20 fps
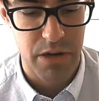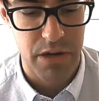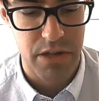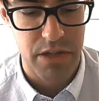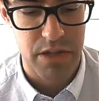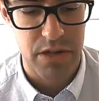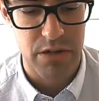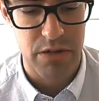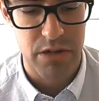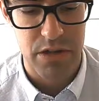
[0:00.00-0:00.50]
way
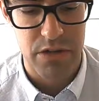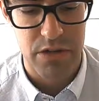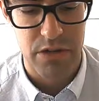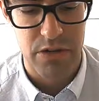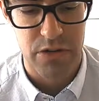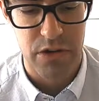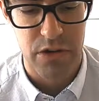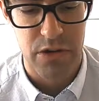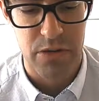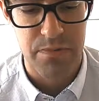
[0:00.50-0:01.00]
to do it is
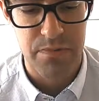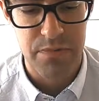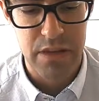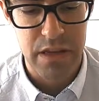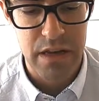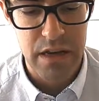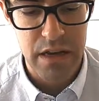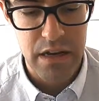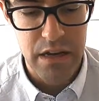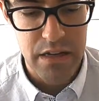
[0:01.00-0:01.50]
I'll go
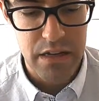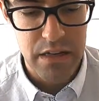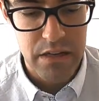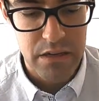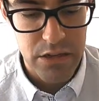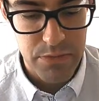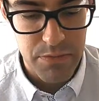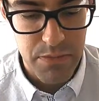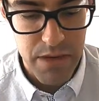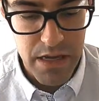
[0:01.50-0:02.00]

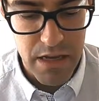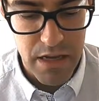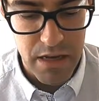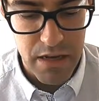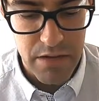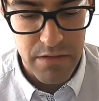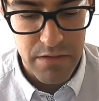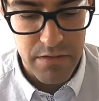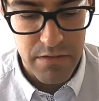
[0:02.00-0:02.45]
speaker,